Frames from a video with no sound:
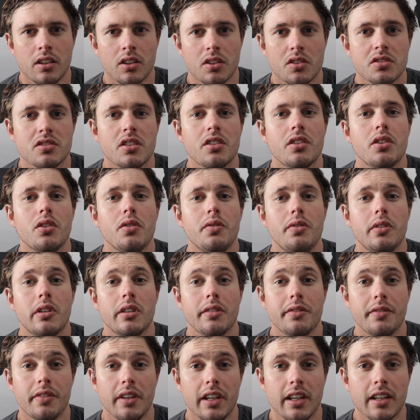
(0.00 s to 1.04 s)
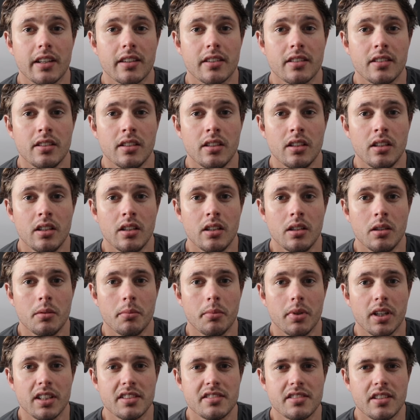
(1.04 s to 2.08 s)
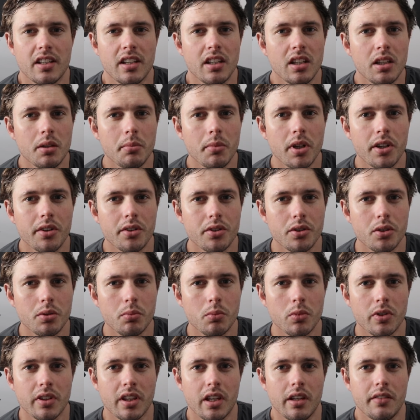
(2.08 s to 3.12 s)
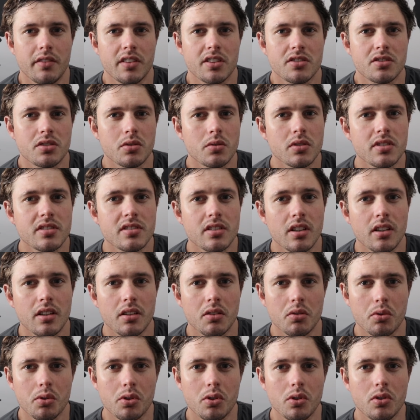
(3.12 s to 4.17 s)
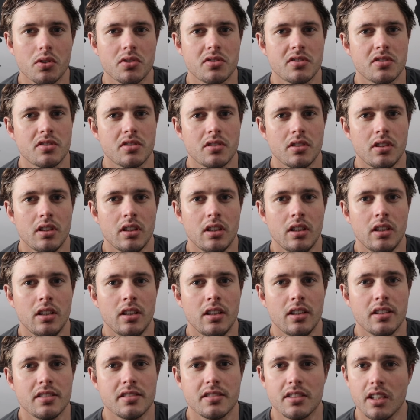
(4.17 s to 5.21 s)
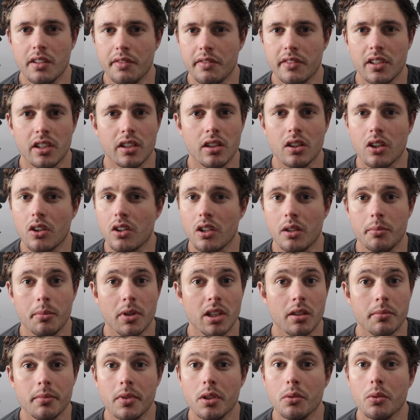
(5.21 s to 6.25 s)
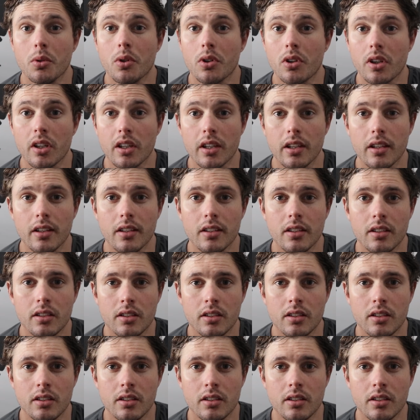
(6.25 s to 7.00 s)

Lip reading: Because I know for a fact, by staying in my room with having suicidal thoughts, is definitely not gonna make me walk again.